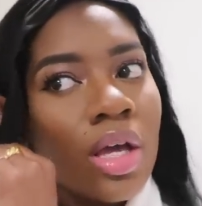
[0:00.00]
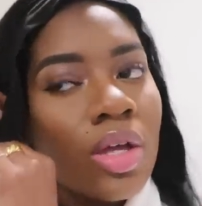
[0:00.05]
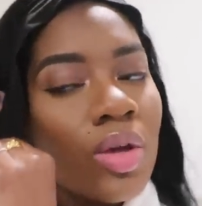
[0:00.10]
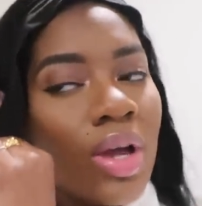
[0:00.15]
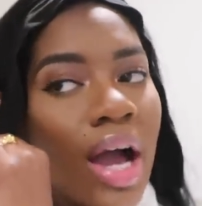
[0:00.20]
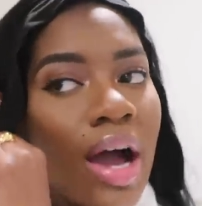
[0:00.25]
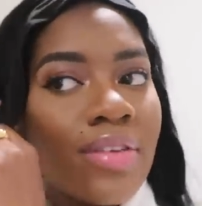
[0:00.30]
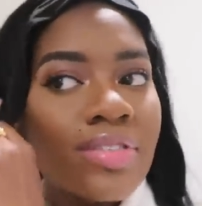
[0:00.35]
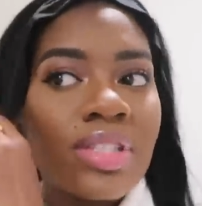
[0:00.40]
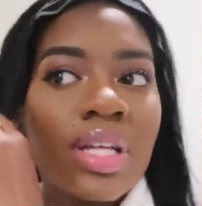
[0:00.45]

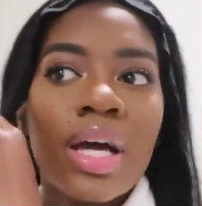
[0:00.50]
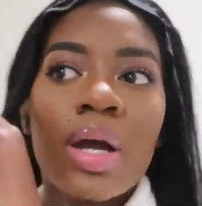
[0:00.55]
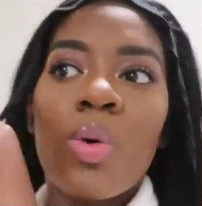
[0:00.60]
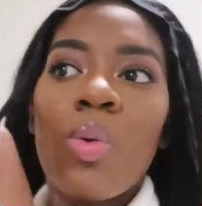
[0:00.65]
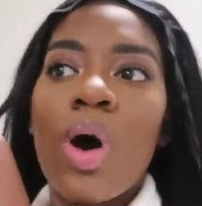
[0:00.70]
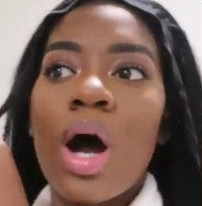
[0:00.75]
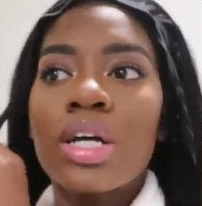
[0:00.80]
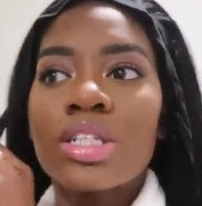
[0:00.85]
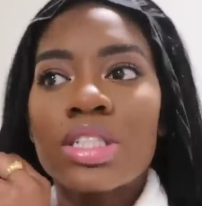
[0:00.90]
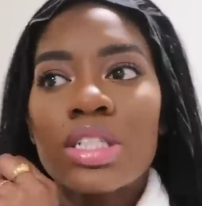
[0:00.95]
You have to like
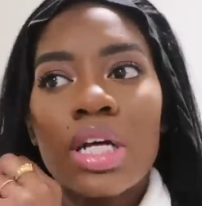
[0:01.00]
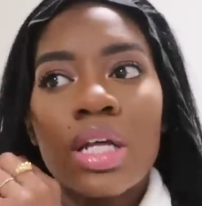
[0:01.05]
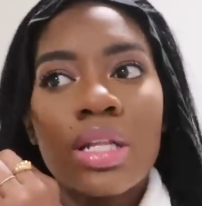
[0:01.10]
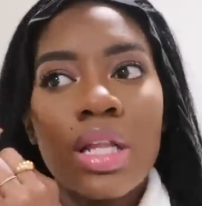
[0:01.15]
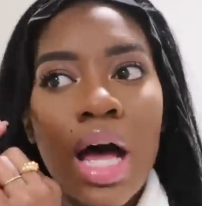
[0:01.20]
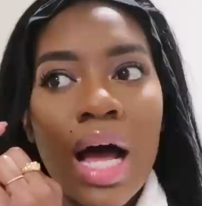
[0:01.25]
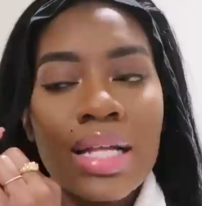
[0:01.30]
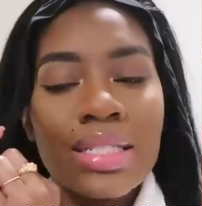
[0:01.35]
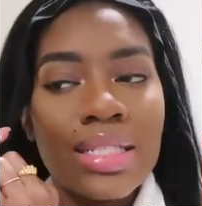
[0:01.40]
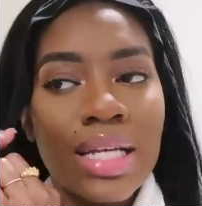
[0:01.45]
wash it a
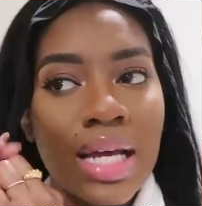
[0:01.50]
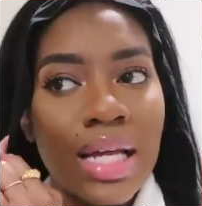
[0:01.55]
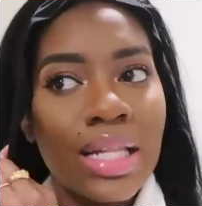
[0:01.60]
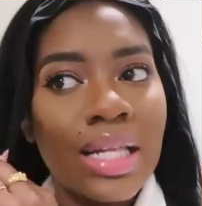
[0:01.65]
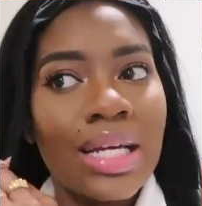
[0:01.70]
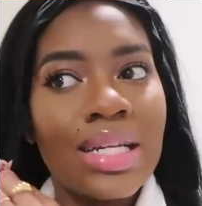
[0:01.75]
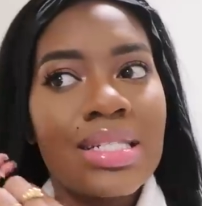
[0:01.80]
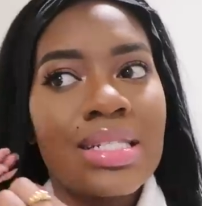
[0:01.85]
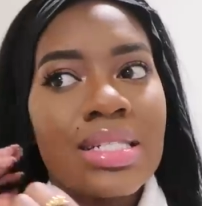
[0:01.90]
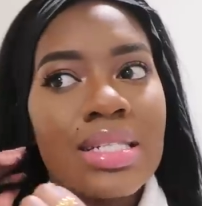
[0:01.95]
lot to
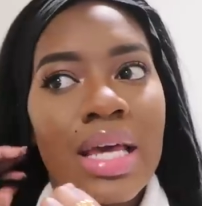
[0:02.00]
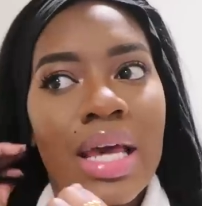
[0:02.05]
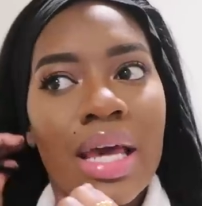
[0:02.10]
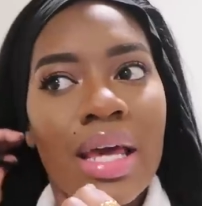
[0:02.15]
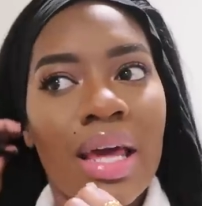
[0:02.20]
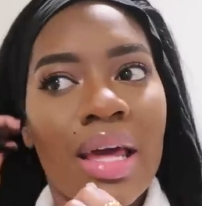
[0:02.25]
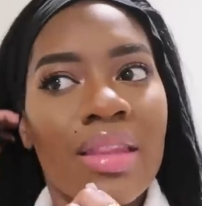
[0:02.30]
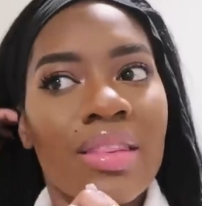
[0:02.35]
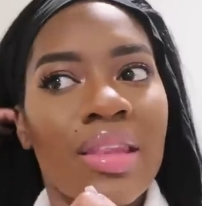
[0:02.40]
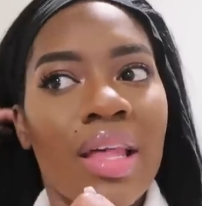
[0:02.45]
cleanse
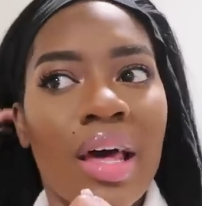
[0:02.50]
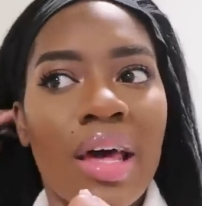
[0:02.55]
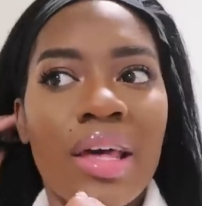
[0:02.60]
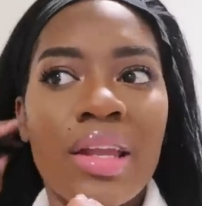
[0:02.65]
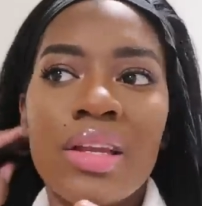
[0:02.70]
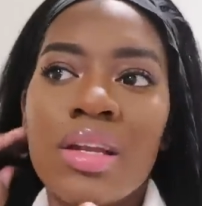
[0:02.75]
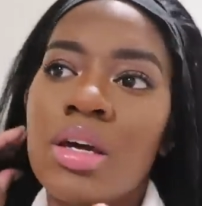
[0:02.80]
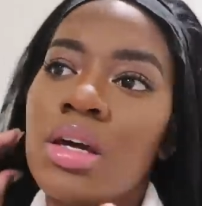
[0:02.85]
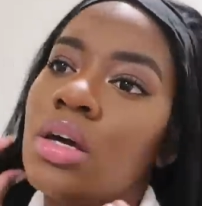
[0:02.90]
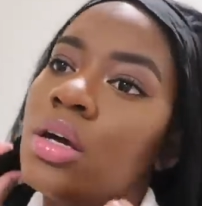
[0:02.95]
it, and
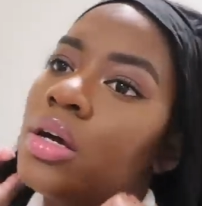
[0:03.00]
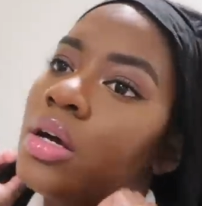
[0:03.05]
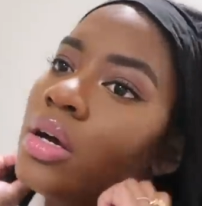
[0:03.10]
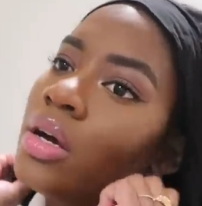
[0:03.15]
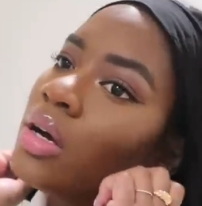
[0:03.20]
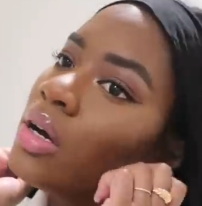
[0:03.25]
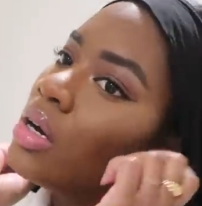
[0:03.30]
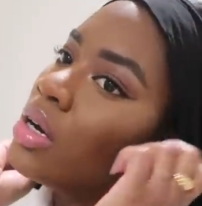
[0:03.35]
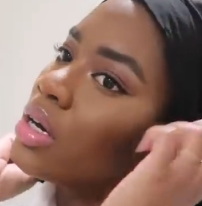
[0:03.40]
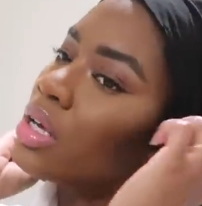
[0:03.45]
then,
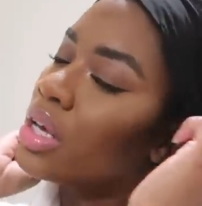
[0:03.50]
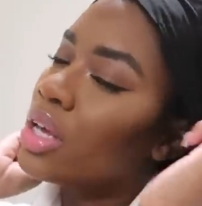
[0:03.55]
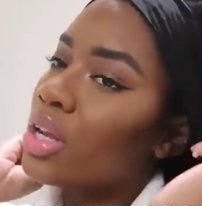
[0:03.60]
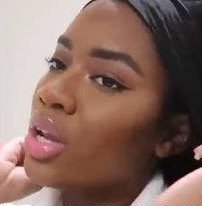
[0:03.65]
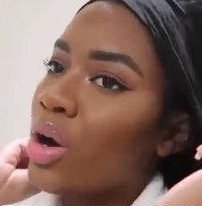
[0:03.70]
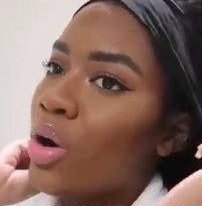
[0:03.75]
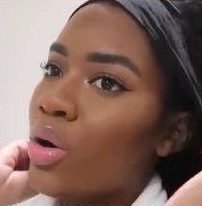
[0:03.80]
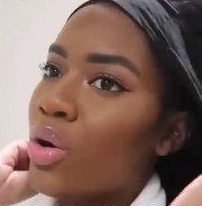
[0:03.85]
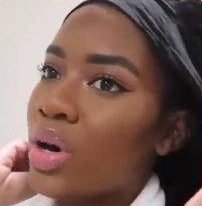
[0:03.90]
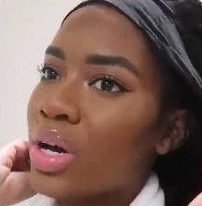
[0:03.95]
you
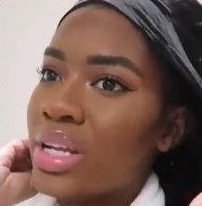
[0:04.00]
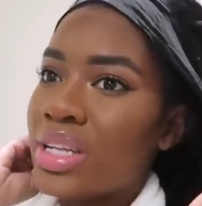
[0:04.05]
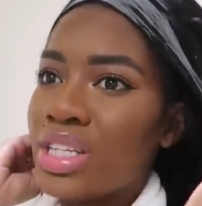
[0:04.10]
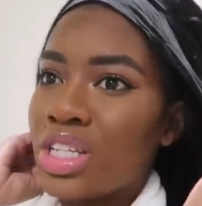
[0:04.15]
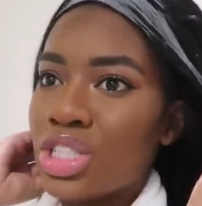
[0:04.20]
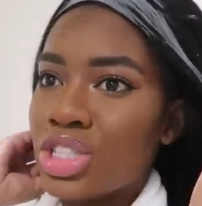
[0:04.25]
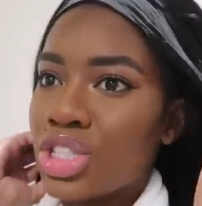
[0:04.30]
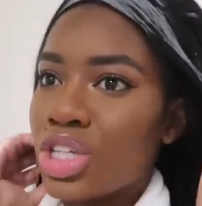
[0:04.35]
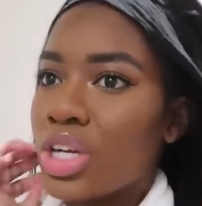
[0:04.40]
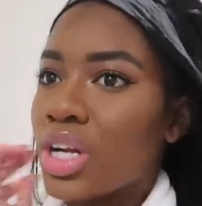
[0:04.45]
know,
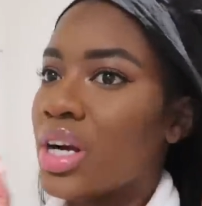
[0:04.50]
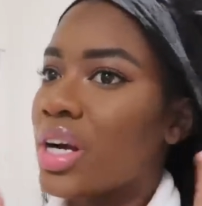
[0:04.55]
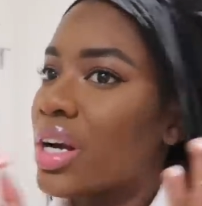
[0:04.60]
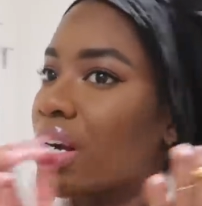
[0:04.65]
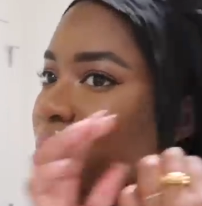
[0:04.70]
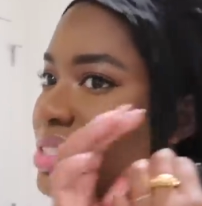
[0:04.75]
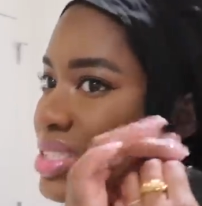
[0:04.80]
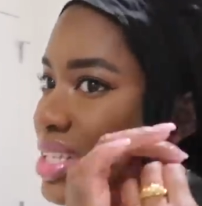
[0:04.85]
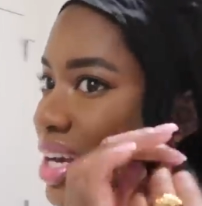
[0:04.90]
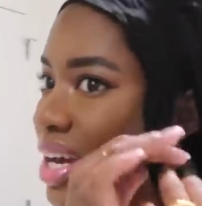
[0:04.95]

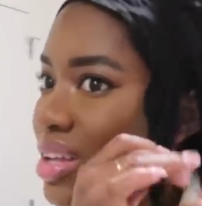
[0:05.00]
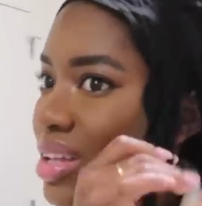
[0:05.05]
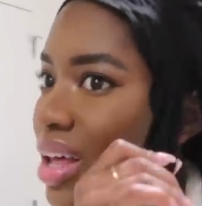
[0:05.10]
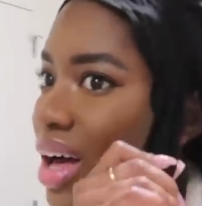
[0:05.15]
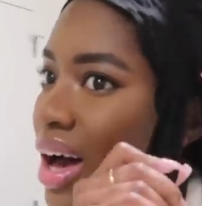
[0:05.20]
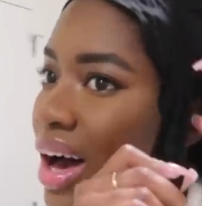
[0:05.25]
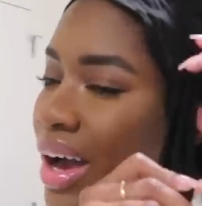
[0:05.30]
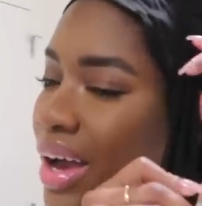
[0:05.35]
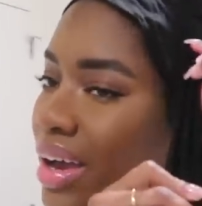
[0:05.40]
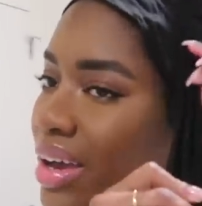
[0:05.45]
conditioner, it's like a
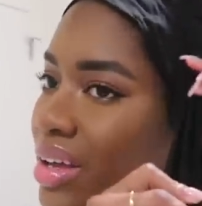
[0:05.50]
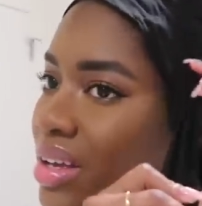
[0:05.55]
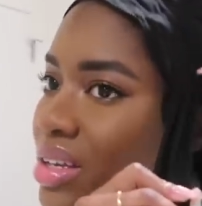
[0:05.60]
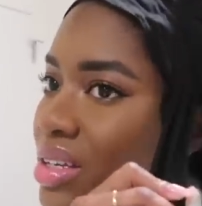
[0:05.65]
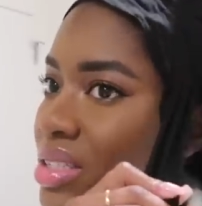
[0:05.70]
lot.